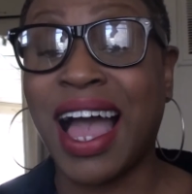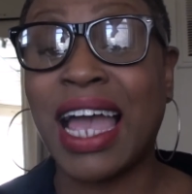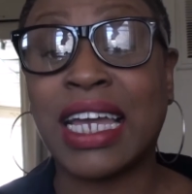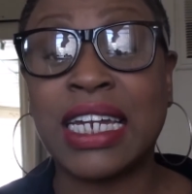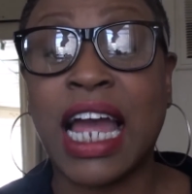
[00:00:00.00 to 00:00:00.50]

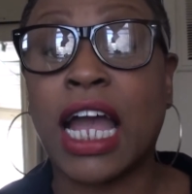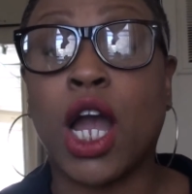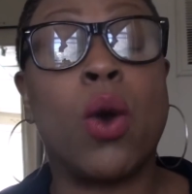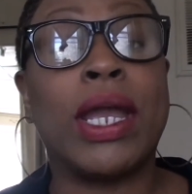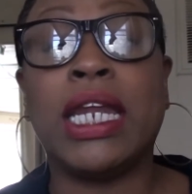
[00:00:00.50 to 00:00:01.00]
I could not
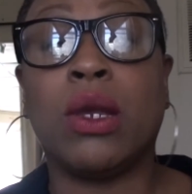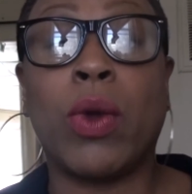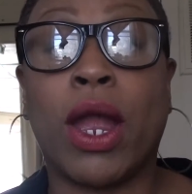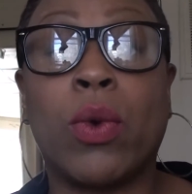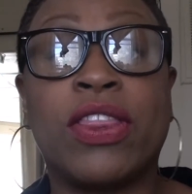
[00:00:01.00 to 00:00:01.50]
go
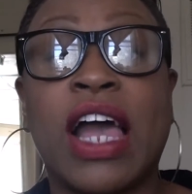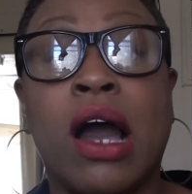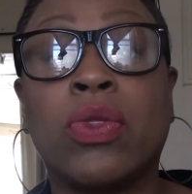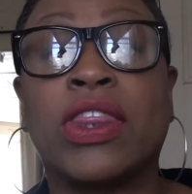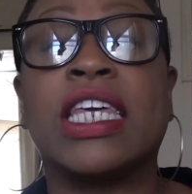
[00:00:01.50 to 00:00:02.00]
anywhere
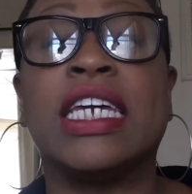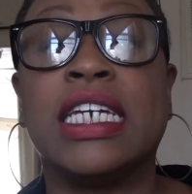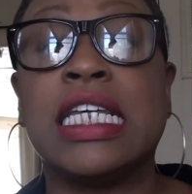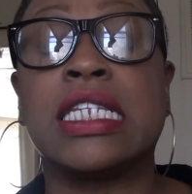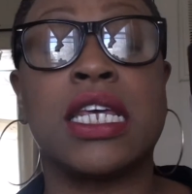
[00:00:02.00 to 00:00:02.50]
without
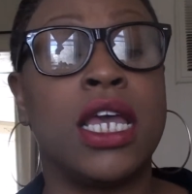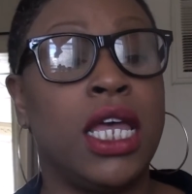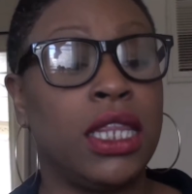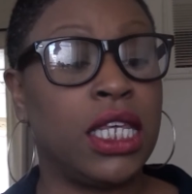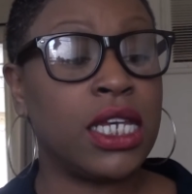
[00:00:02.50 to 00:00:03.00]

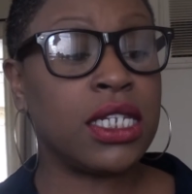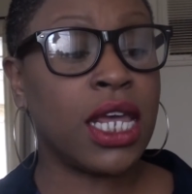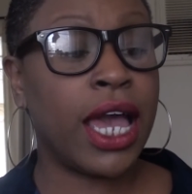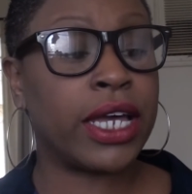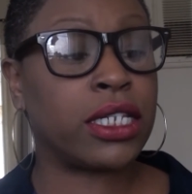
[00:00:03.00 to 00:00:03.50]
this. This
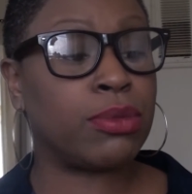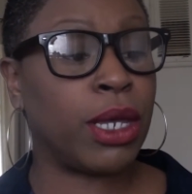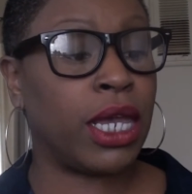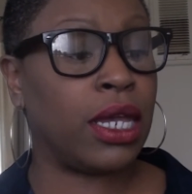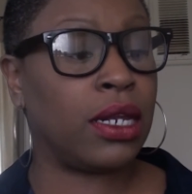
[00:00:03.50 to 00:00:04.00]
has
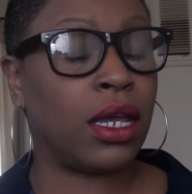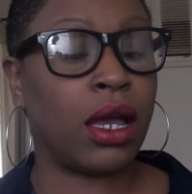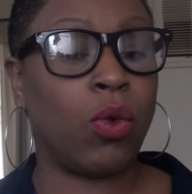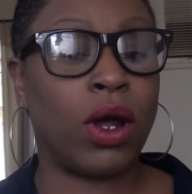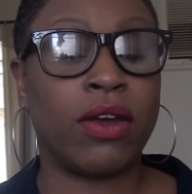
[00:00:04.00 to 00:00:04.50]
been
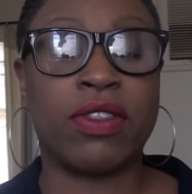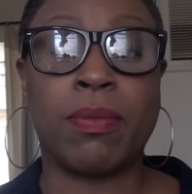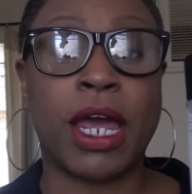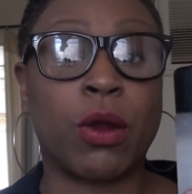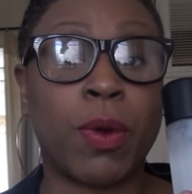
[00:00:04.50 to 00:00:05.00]
one of the
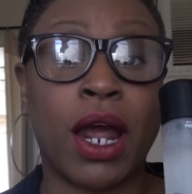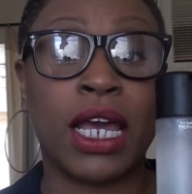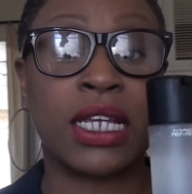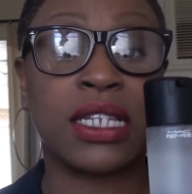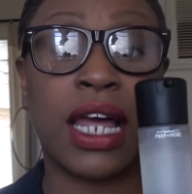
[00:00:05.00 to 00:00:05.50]
better products.